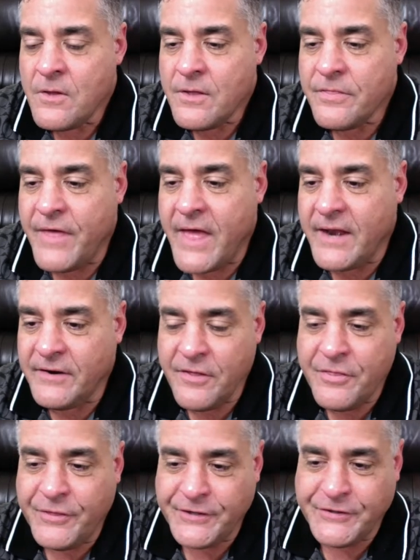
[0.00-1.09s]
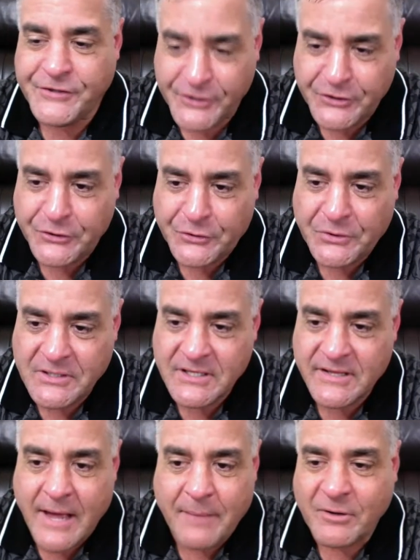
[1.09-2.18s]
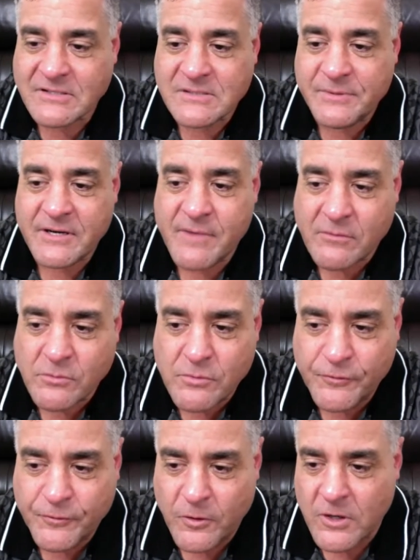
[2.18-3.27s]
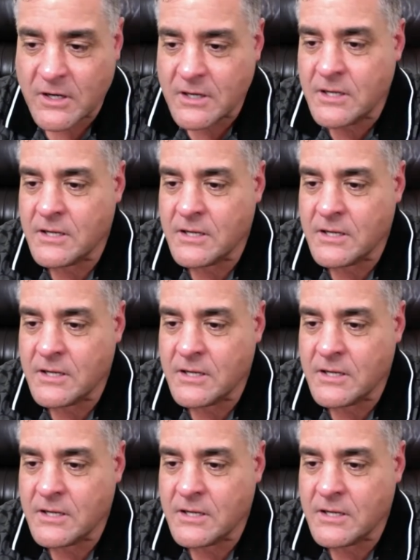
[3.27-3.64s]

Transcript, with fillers: Then the dude, that person's been a member before.